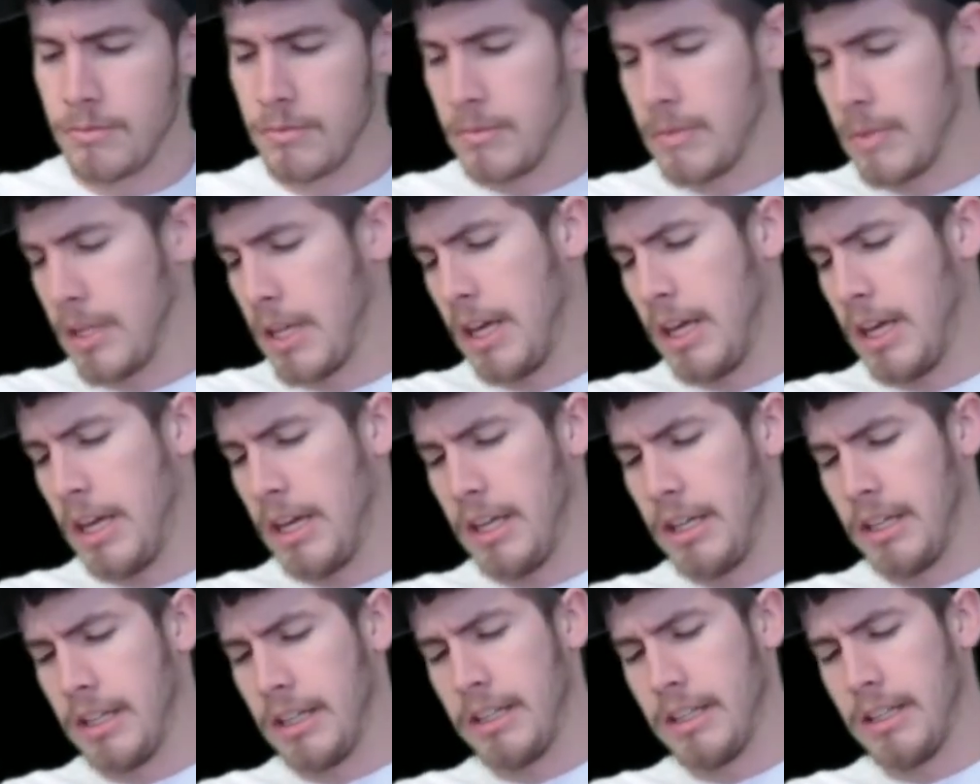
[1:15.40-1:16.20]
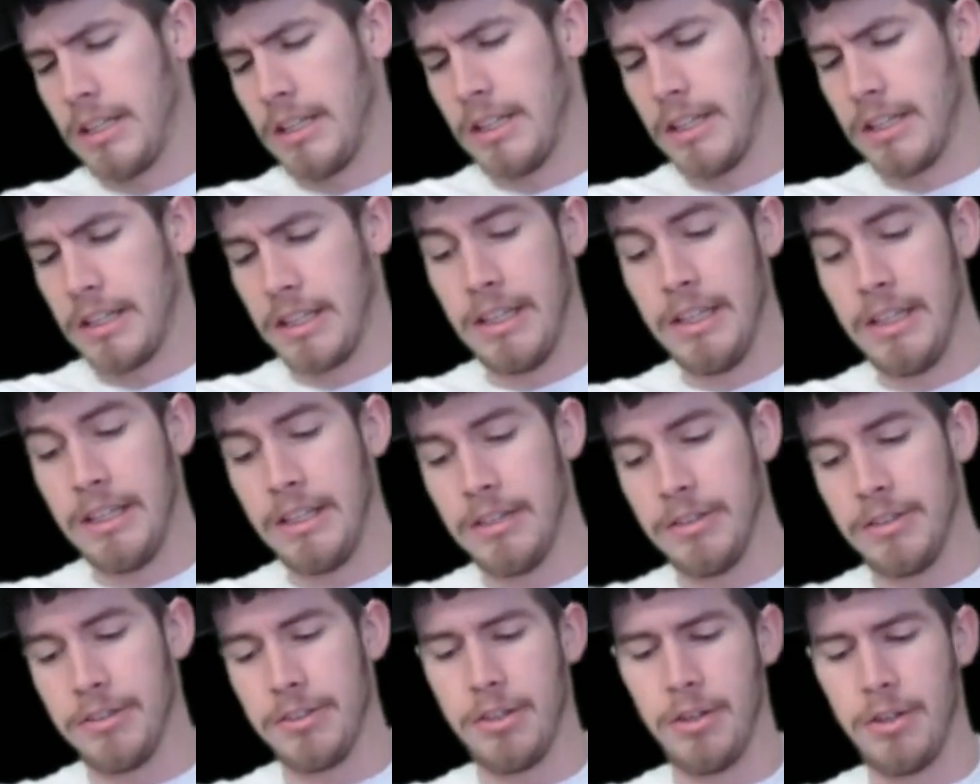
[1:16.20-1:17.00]
And again,
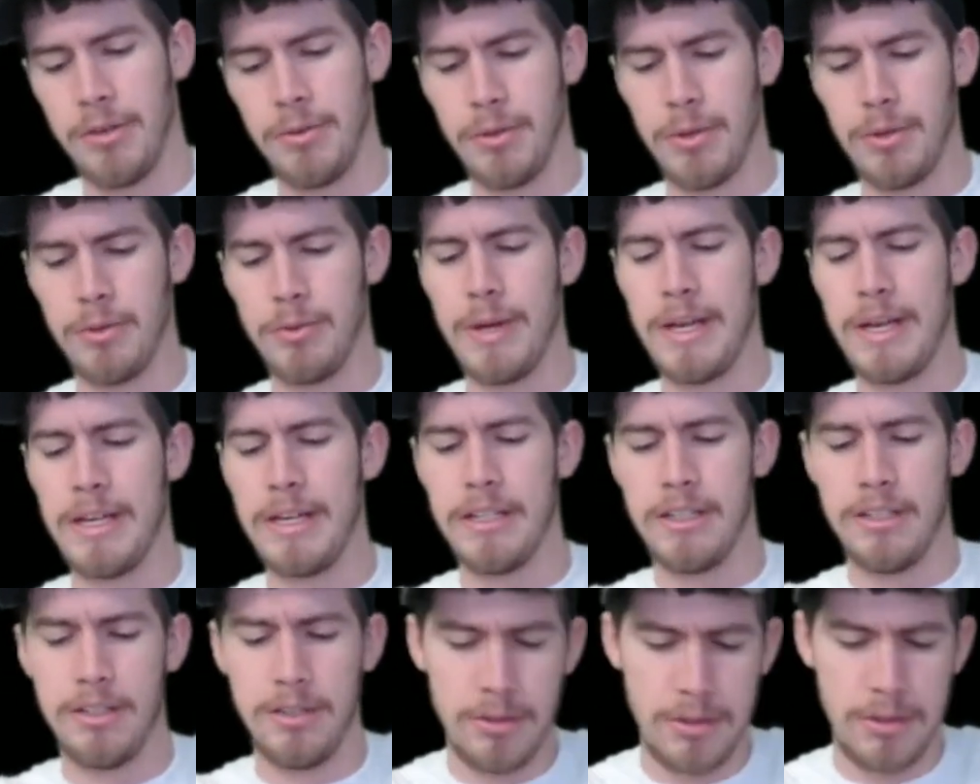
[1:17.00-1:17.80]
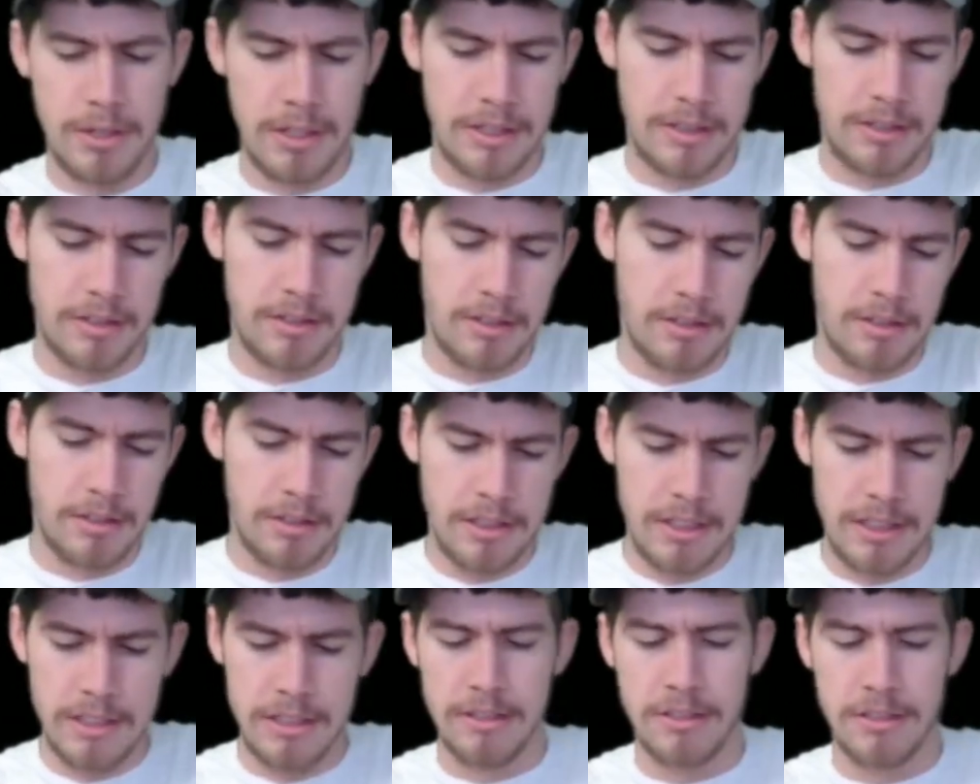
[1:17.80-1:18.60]
there's no real way to do this
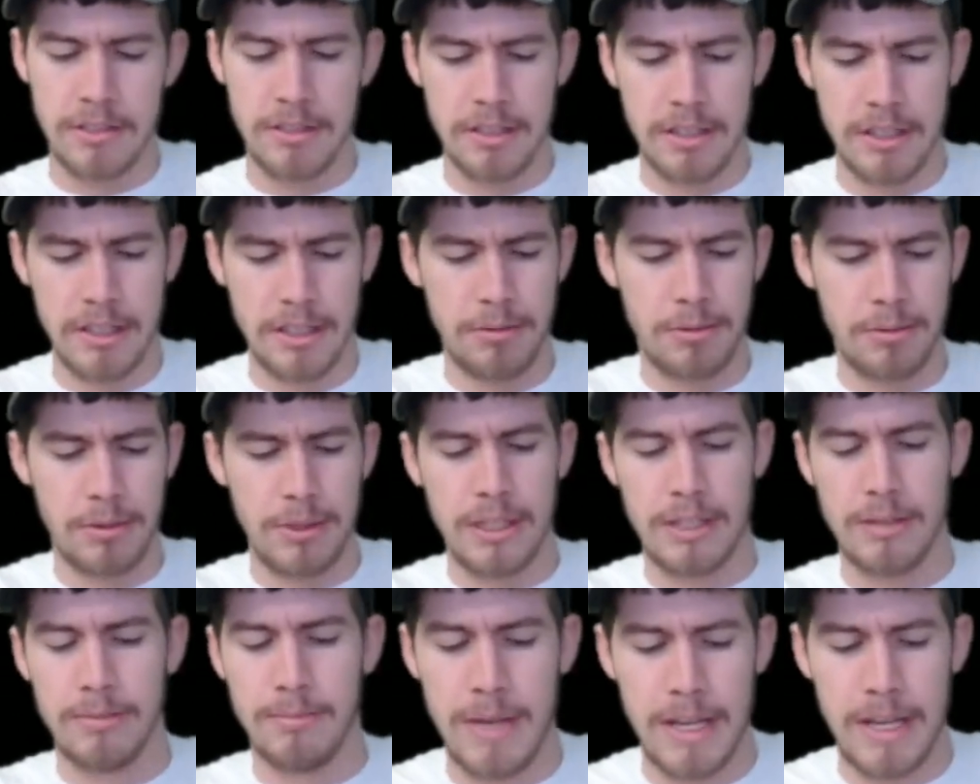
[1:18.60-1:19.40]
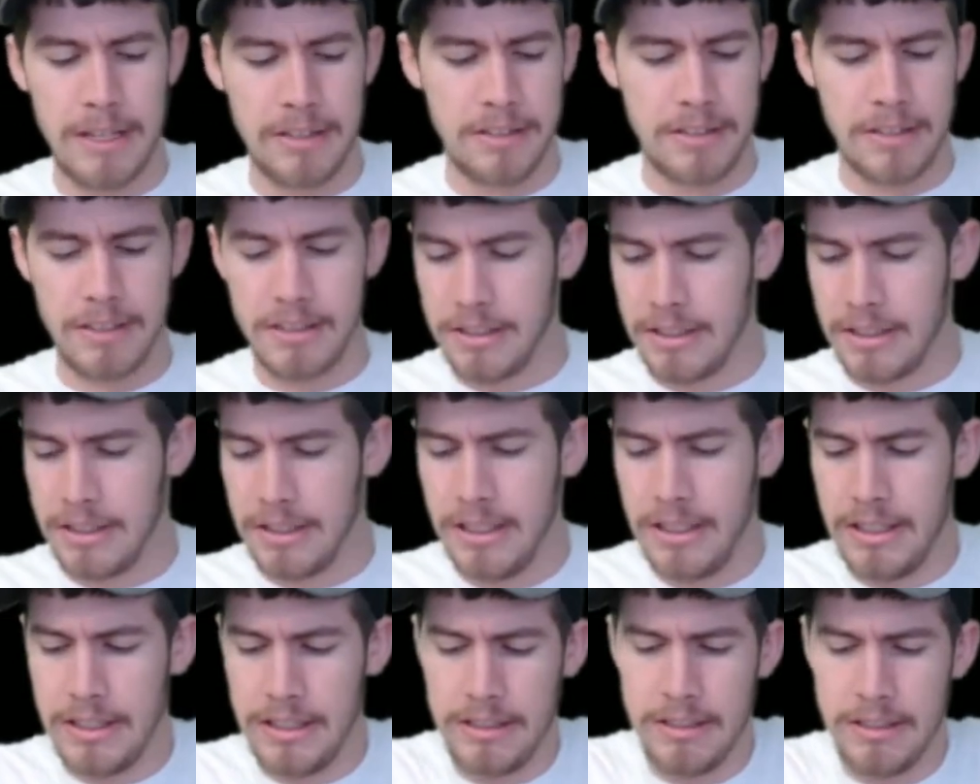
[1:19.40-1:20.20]
clean, so I guess we're getting messy
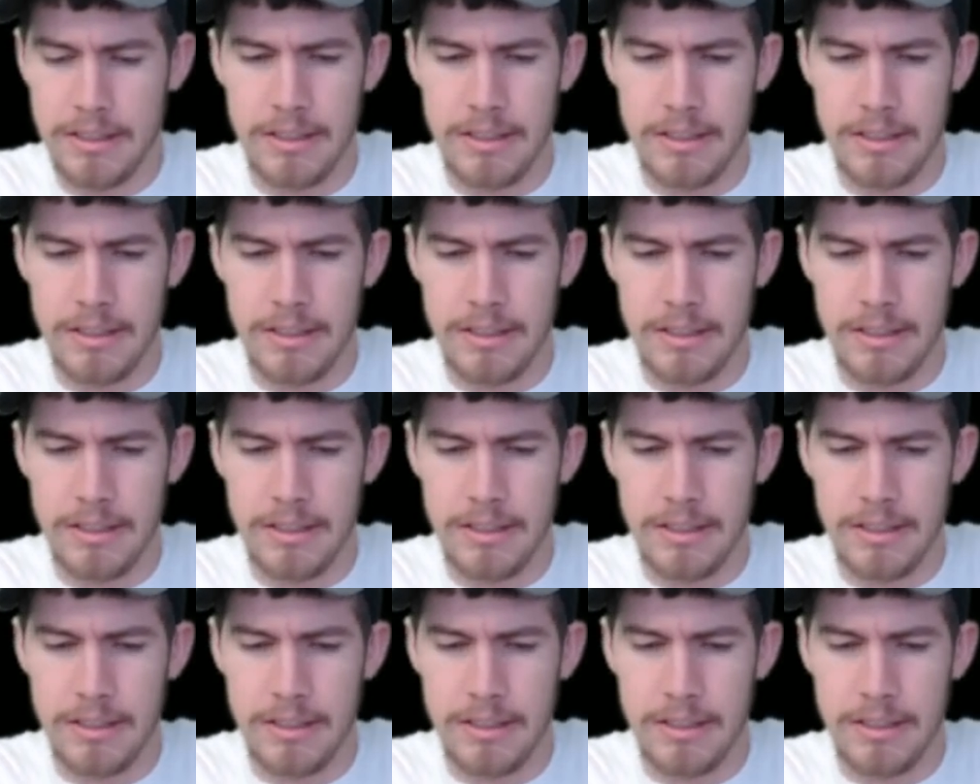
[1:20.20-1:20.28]
again.